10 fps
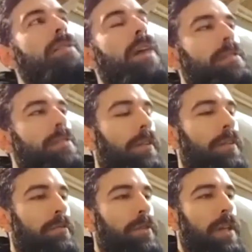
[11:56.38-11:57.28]
that's
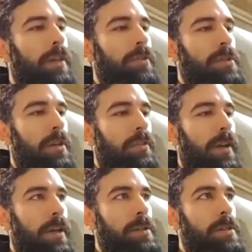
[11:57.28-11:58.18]
another really interesting thing
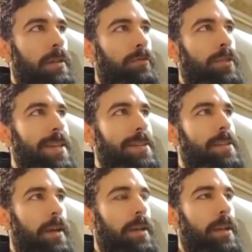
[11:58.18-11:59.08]
is that
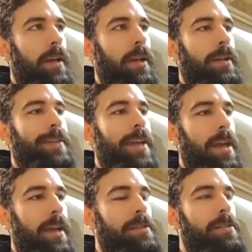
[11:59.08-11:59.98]
recycling
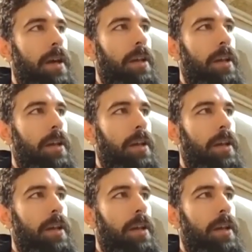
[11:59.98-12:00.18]
takes a